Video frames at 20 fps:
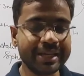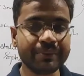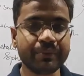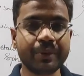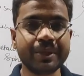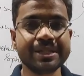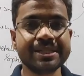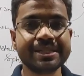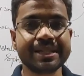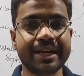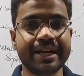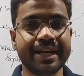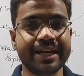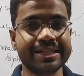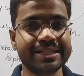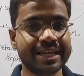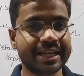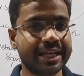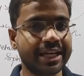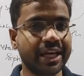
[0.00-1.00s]
what is that
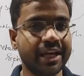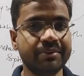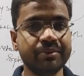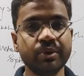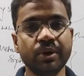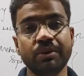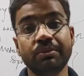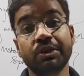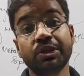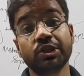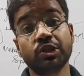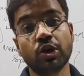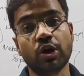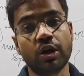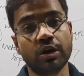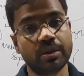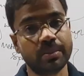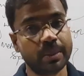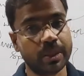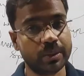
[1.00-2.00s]
exactly? Have you ever thought
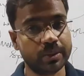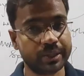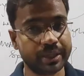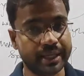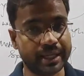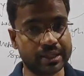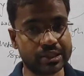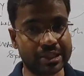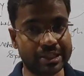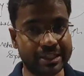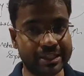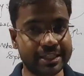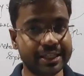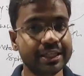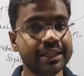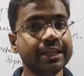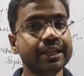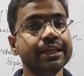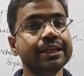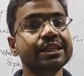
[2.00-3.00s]
about it actually?
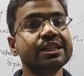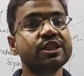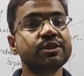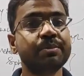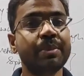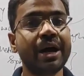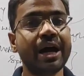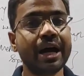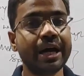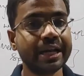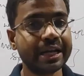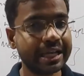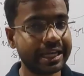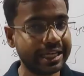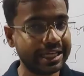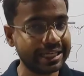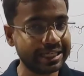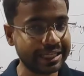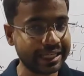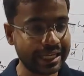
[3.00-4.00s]
Spark,
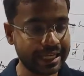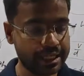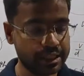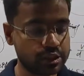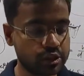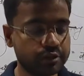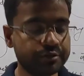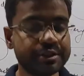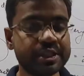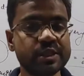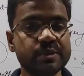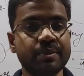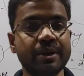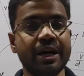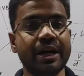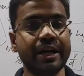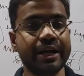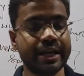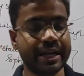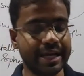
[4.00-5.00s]
in case of
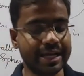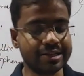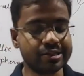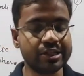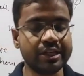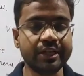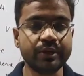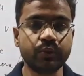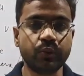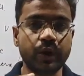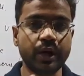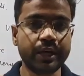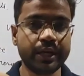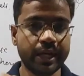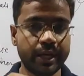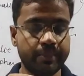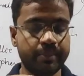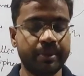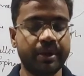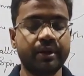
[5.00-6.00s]
spark actually what
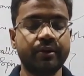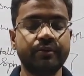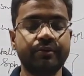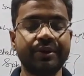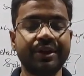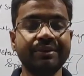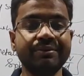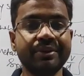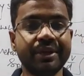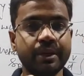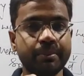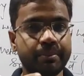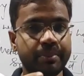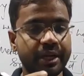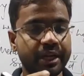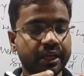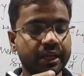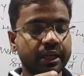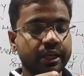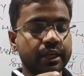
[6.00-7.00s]
happened when we are
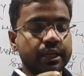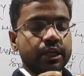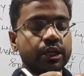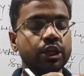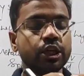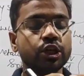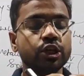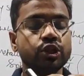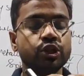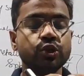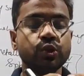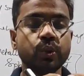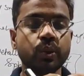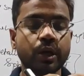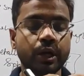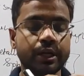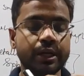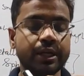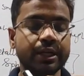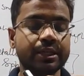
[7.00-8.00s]
bringing two
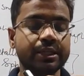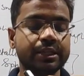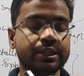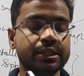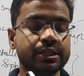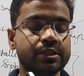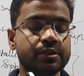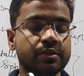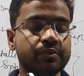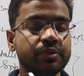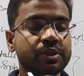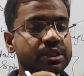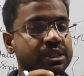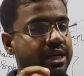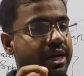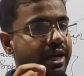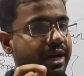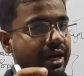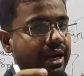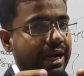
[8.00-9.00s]
conductors which
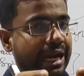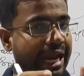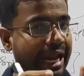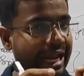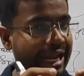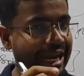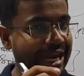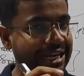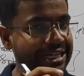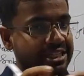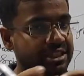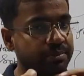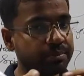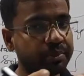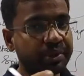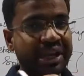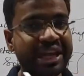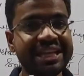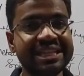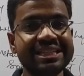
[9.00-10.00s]
are at some
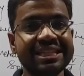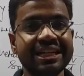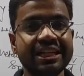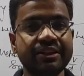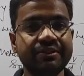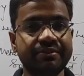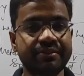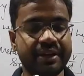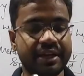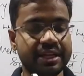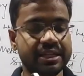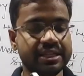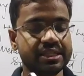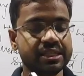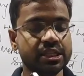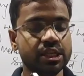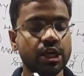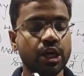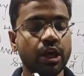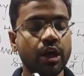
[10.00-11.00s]
potential difference
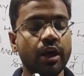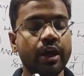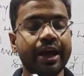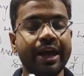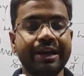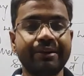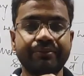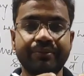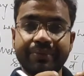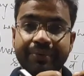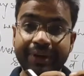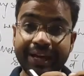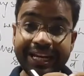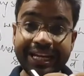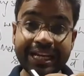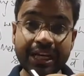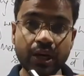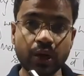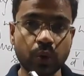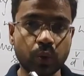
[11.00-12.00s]
at very
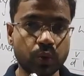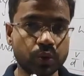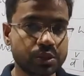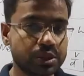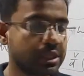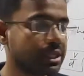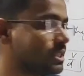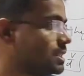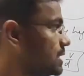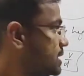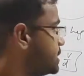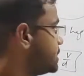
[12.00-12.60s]
close, is it?